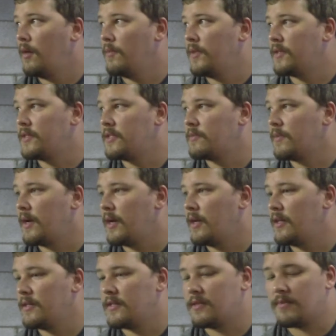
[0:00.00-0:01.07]
This is
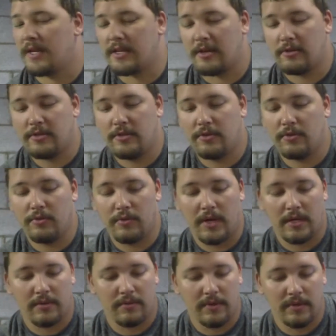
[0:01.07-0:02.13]
my go-to
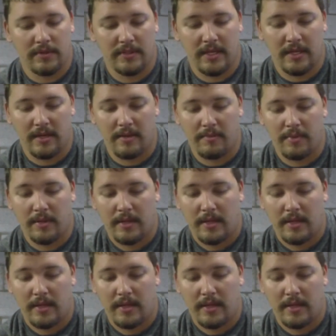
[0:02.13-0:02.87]
rod and reel setup,